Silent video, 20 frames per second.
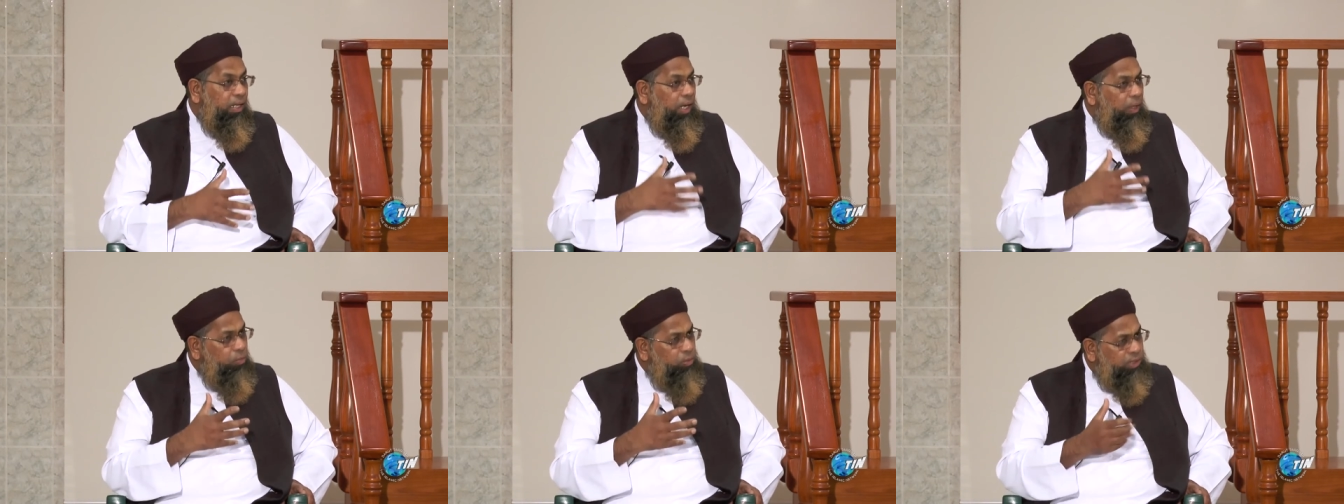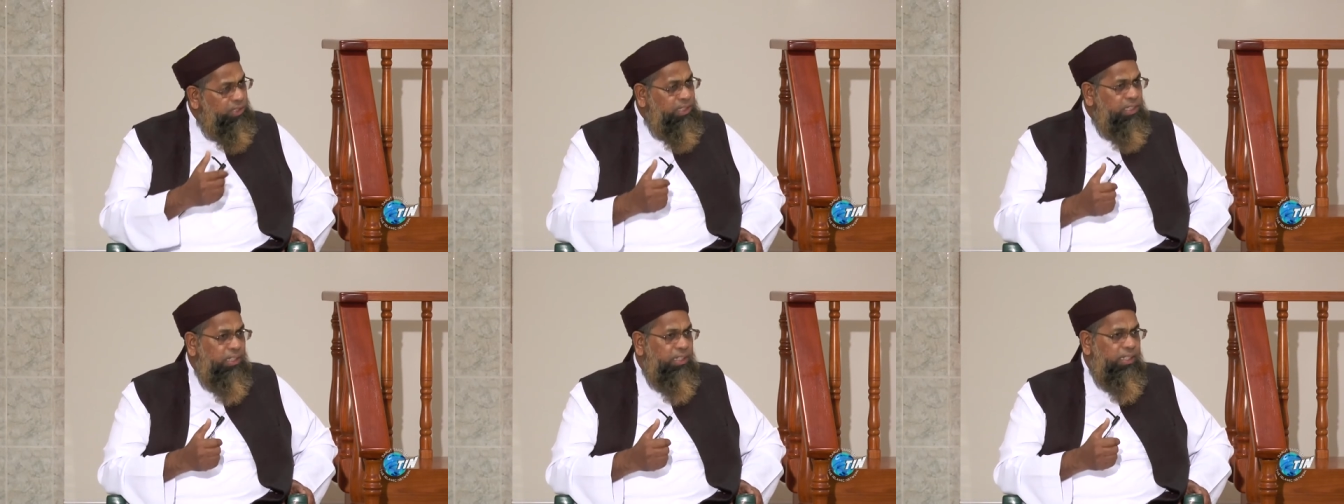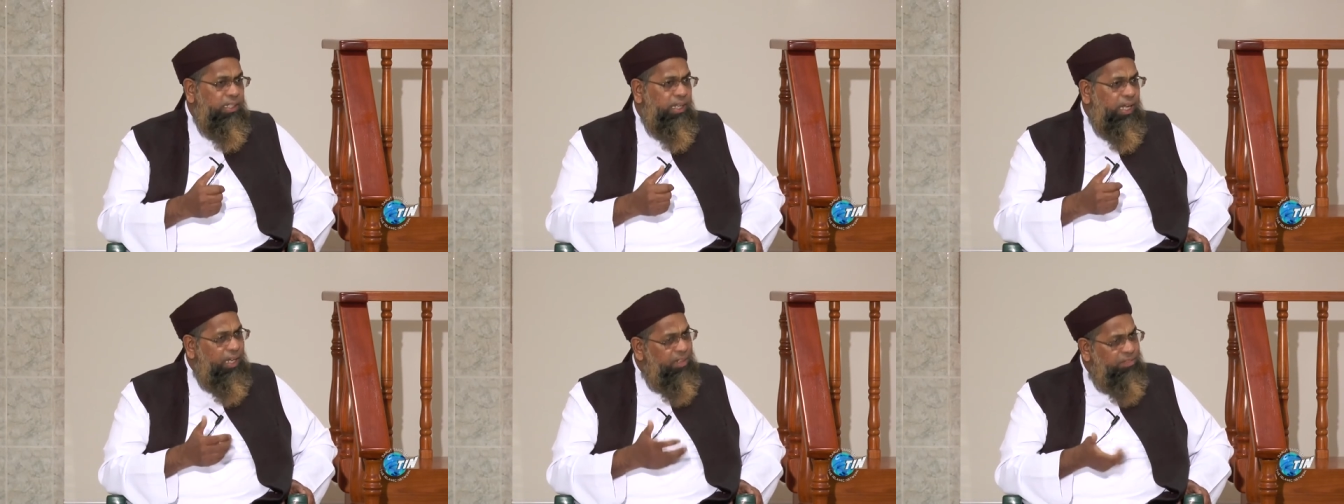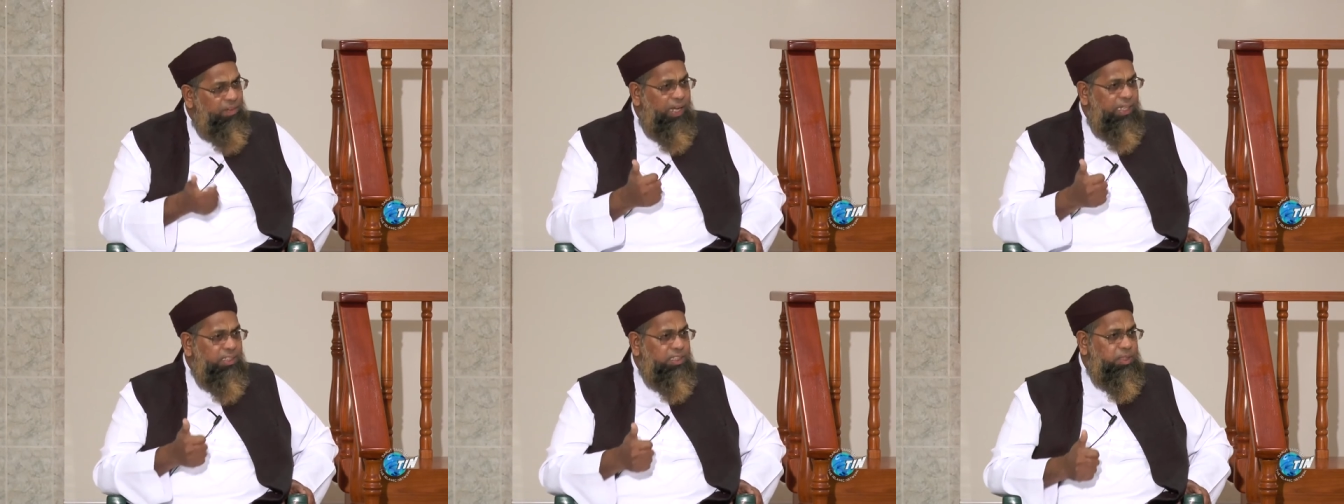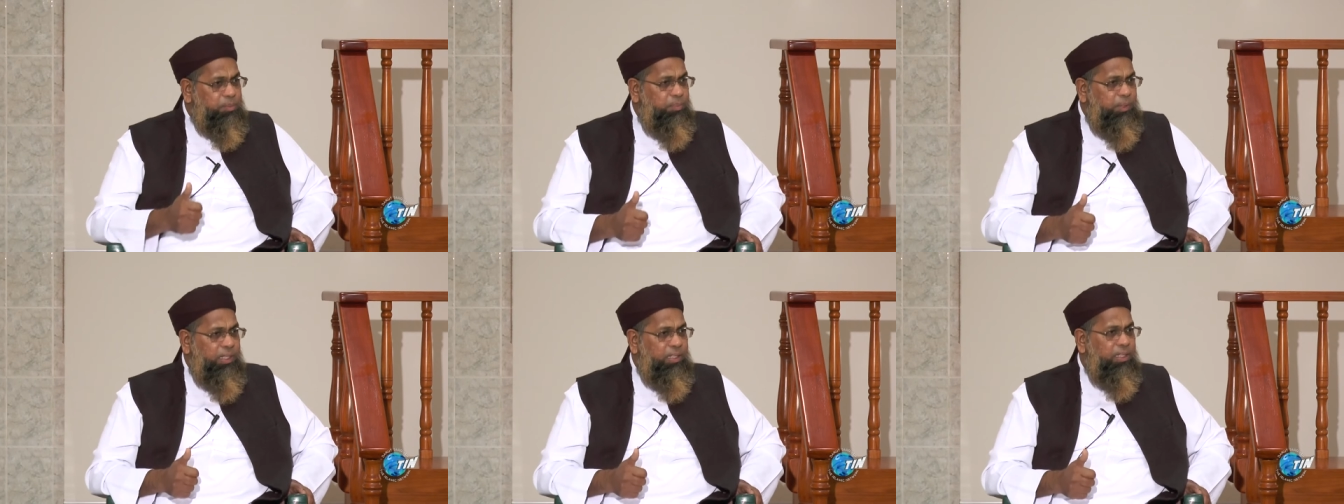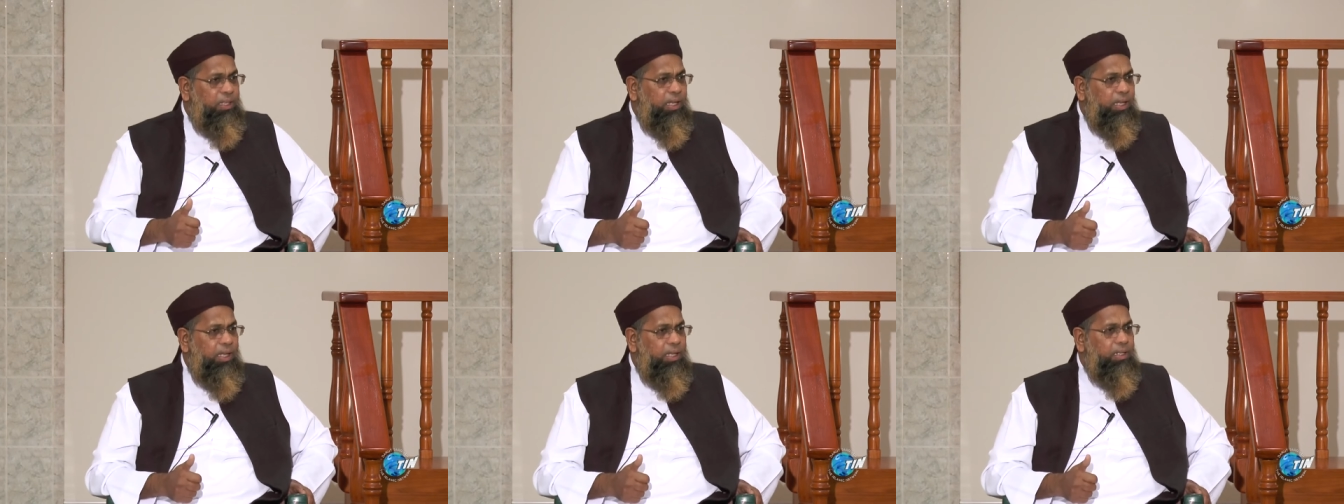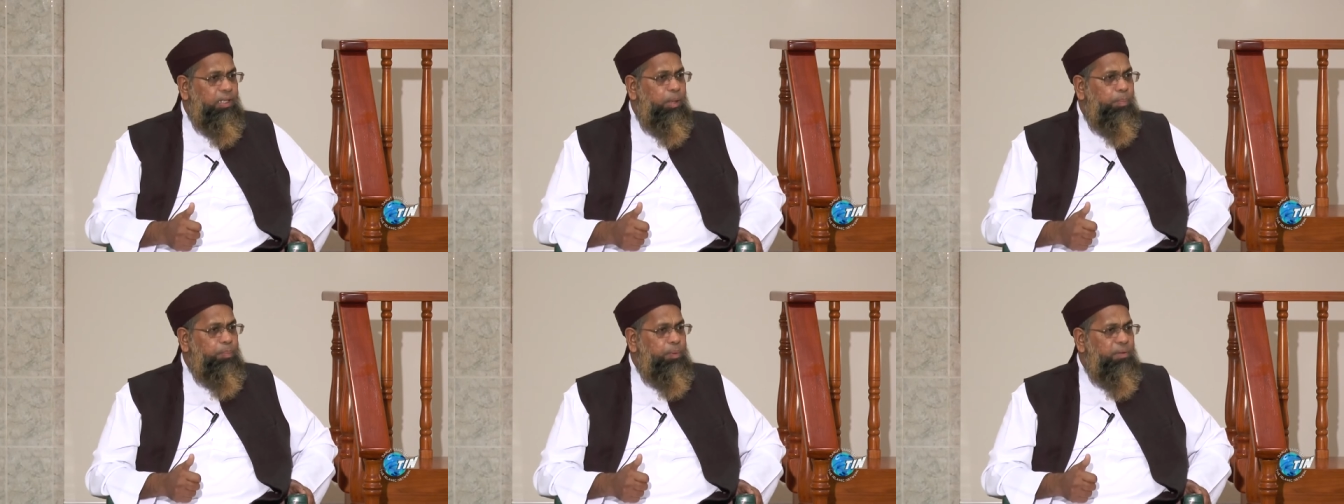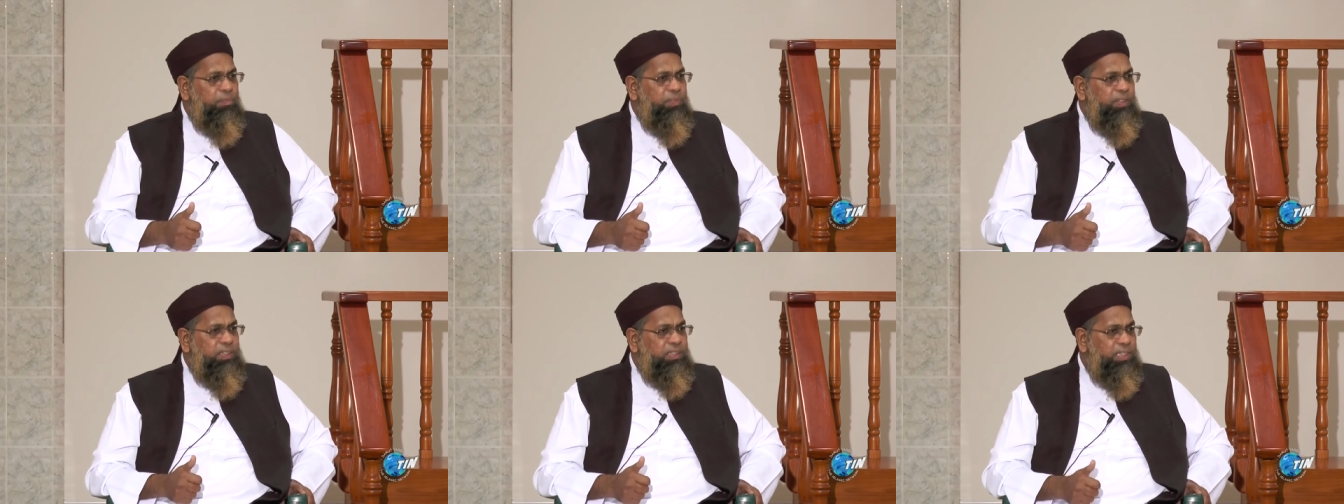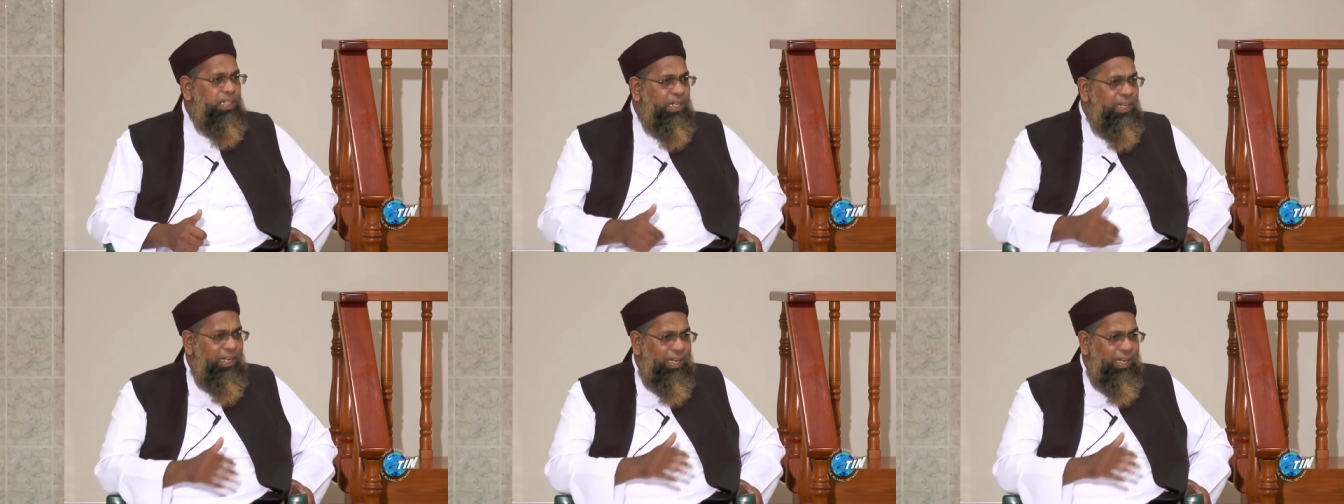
awsini, advise me the Prophet said,